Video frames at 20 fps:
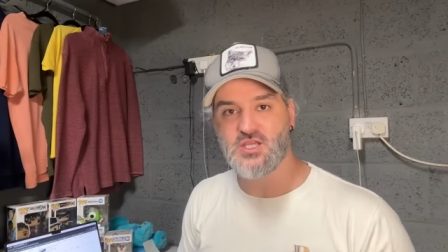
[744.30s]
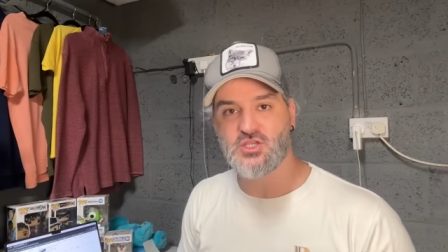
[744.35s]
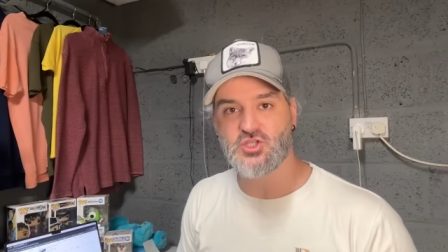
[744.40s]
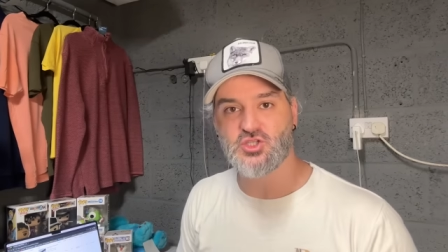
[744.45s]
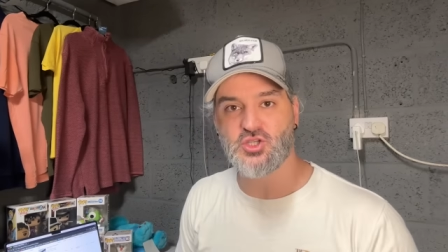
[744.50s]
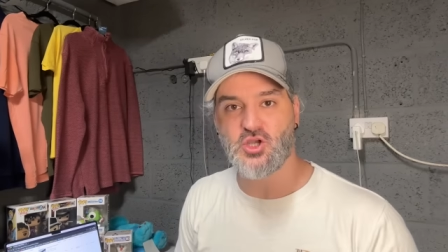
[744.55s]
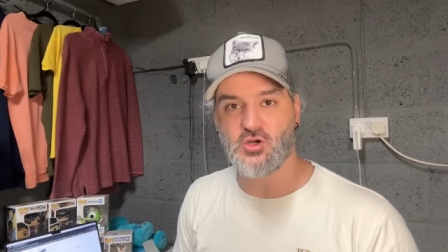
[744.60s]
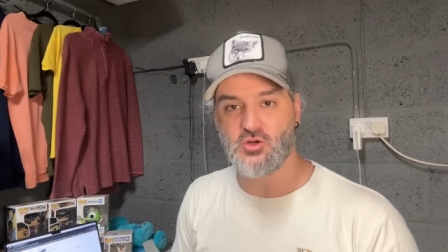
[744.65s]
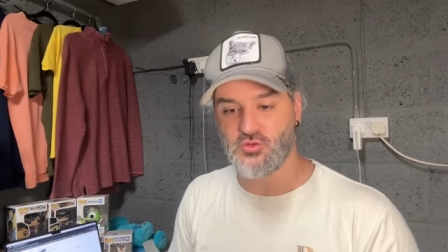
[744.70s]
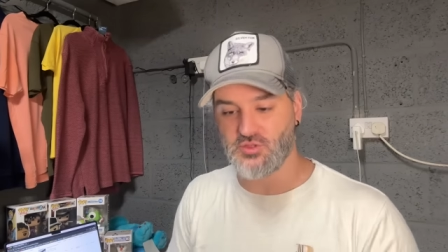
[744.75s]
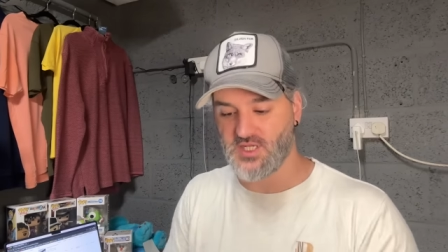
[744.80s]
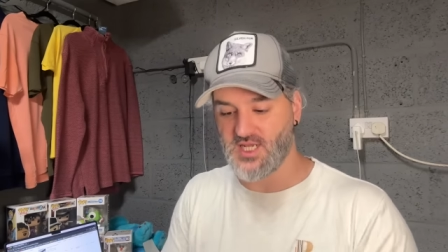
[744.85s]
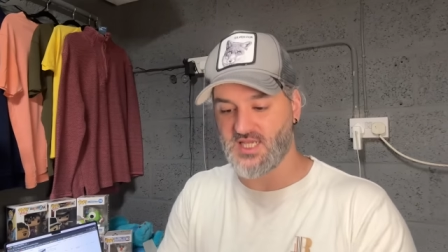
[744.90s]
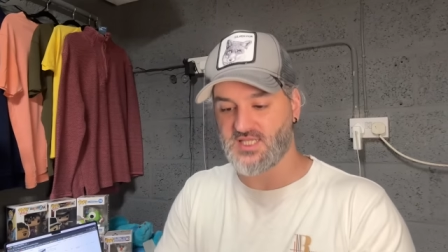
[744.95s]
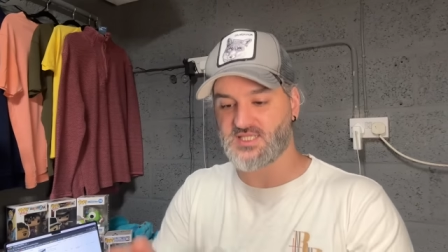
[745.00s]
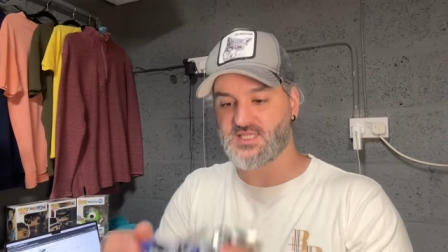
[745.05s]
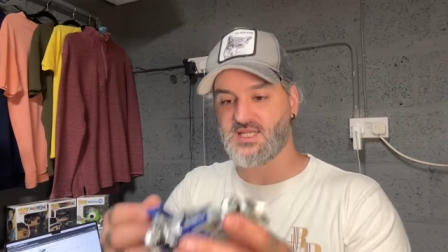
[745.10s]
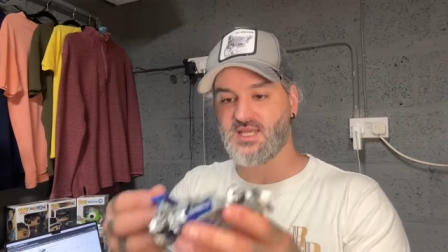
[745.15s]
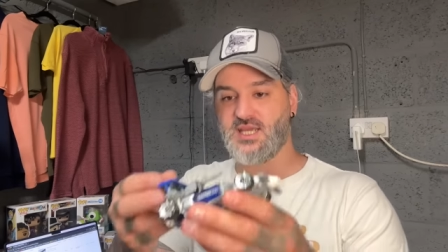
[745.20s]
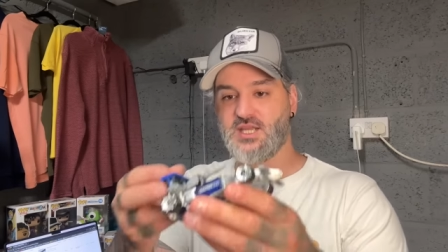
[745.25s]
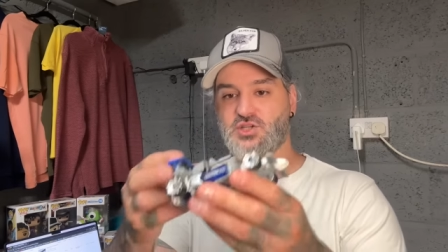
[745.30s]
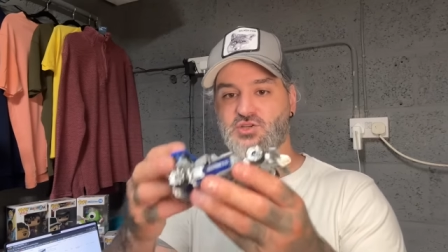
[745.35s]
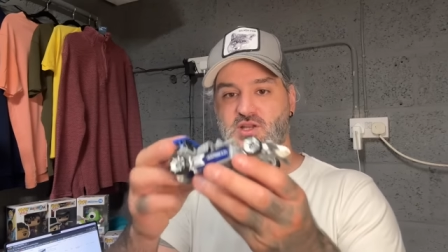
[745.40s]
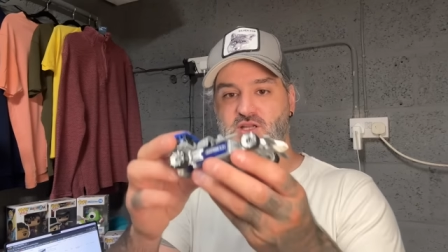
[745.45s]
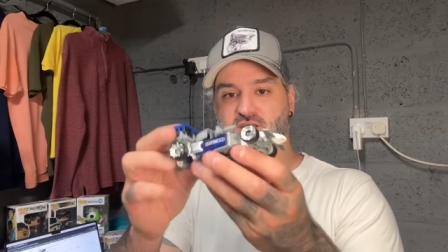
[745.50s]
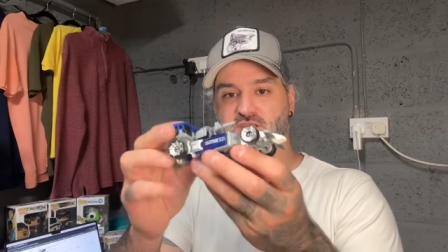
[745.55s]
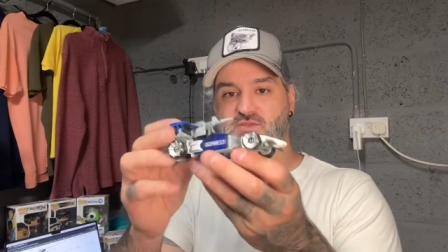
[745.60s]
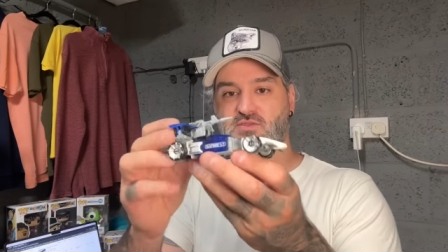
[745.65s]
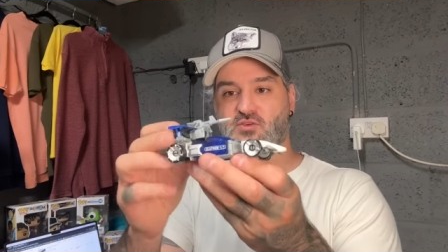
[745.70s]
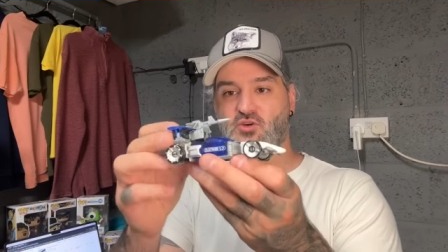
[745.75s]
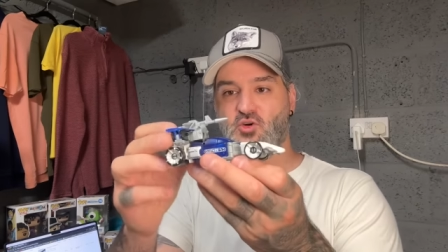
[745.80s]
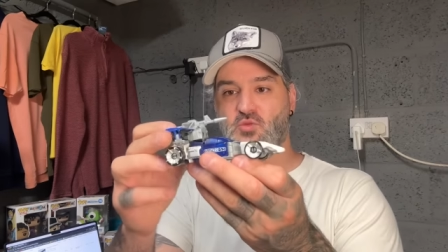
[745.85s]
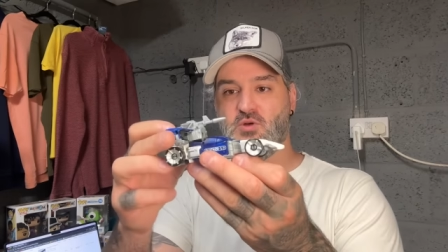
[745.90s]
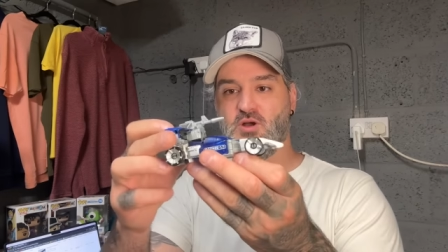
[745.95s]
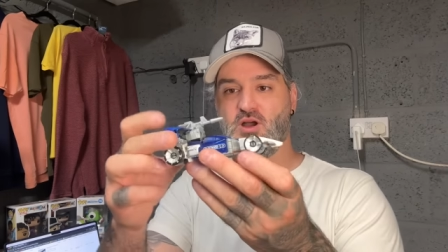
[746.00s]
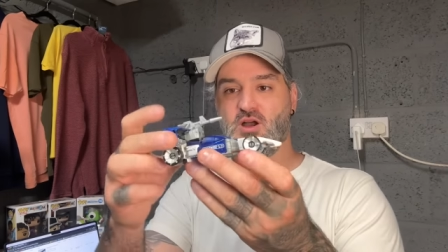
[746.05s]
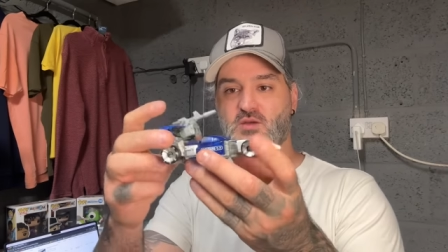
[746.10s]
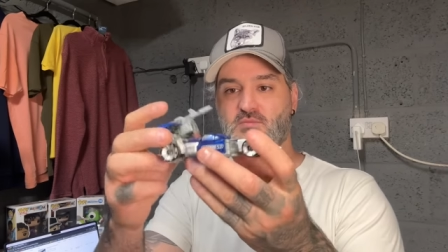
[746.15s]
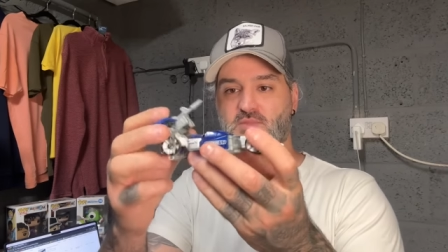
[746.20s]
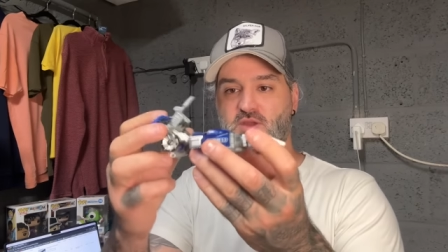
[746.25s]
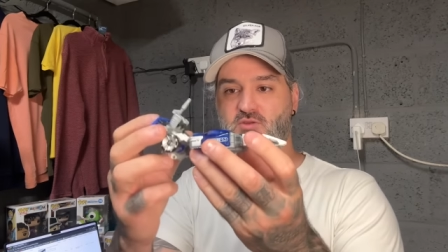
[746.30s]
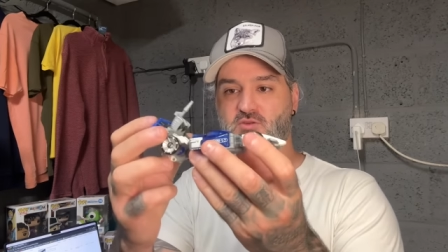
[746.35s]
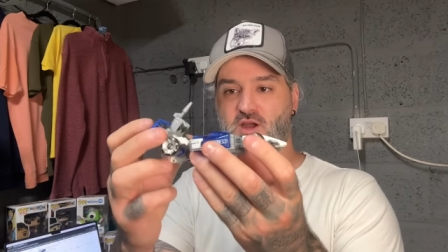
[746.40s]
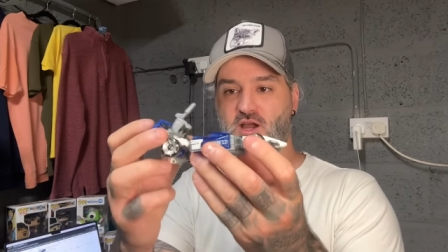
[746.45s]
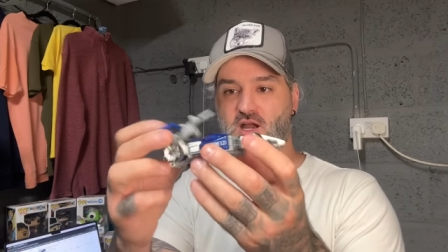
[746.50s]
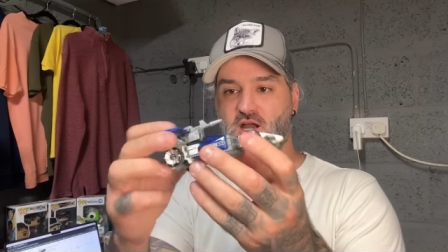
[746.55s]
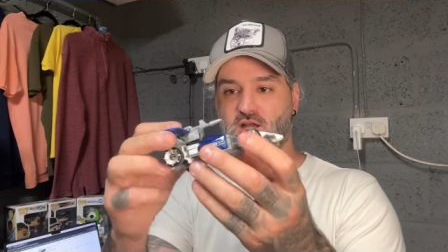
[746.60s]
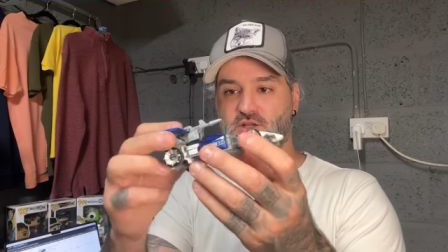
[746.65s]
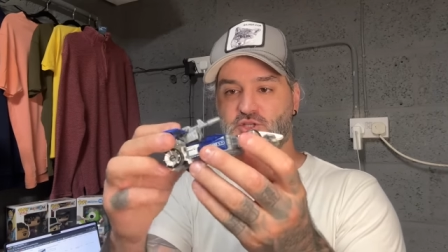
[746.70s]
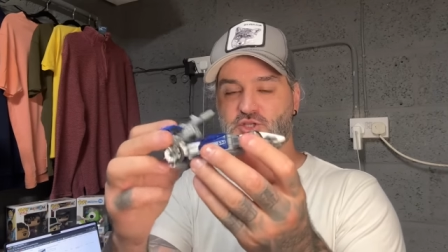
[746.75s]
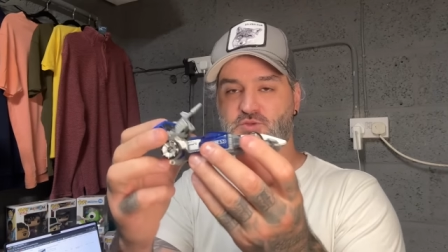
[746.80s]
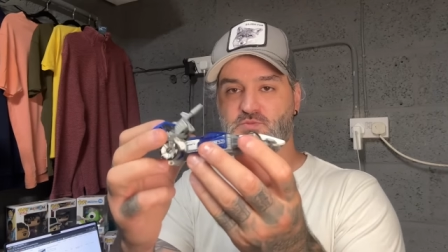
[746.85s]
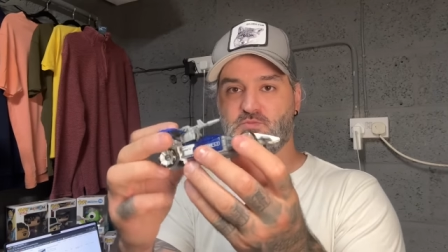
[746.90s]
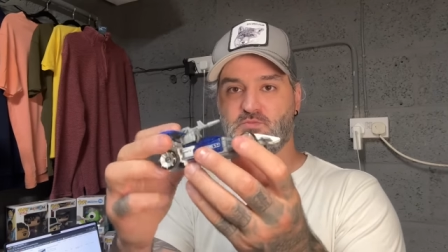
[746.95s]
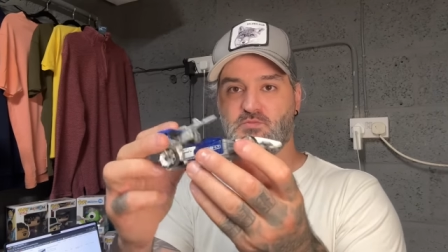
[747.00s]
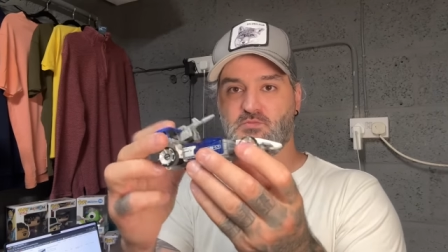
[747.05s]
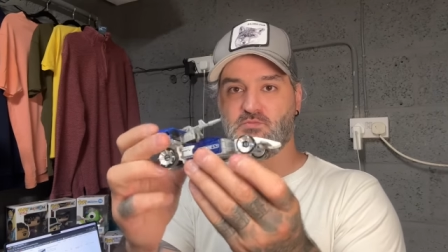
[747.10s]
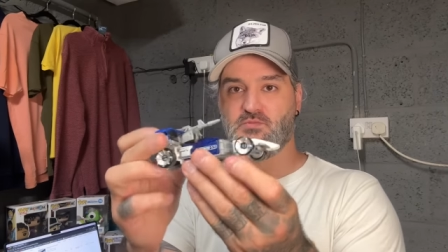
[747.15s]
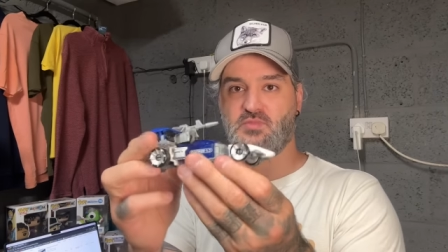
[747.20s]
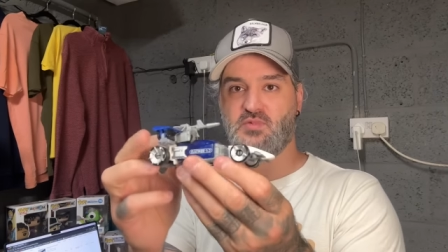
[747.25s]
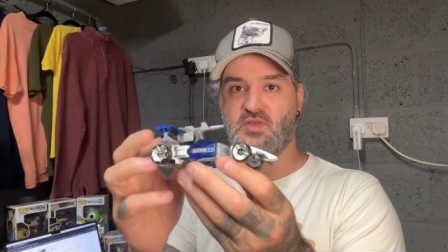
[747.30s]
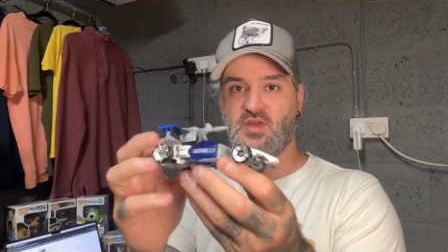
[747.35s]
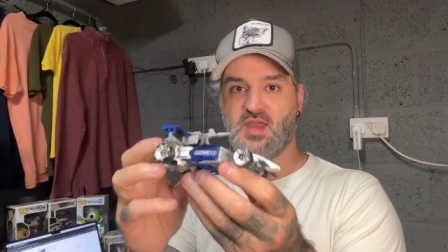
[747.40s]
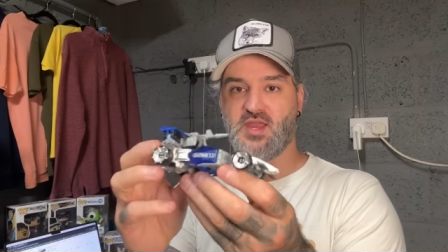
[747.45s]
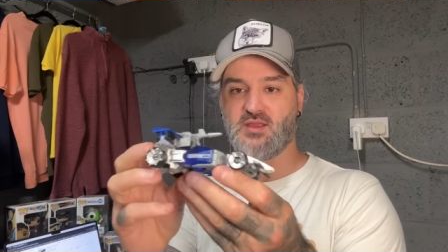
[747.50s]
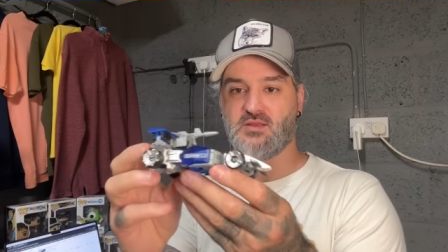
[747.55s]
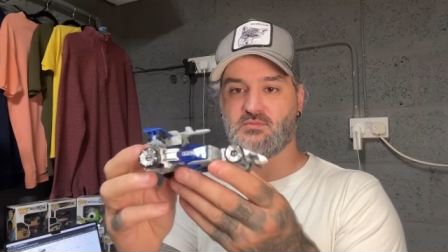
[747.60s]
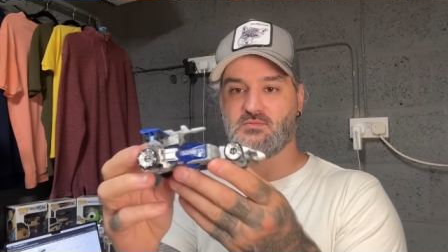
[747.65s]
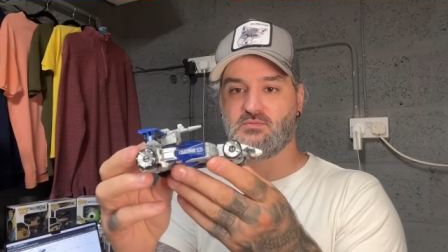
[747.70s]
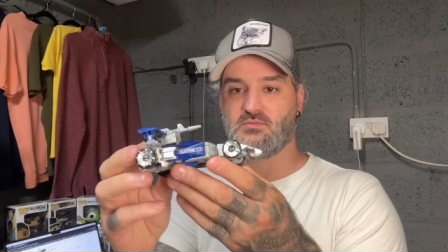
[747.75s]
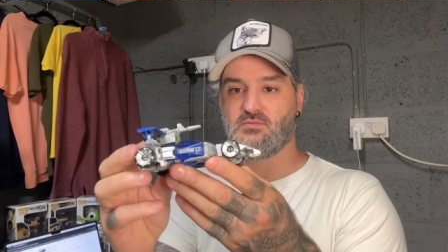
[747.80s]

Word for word: sold yesterday, Transformer Mirage thing.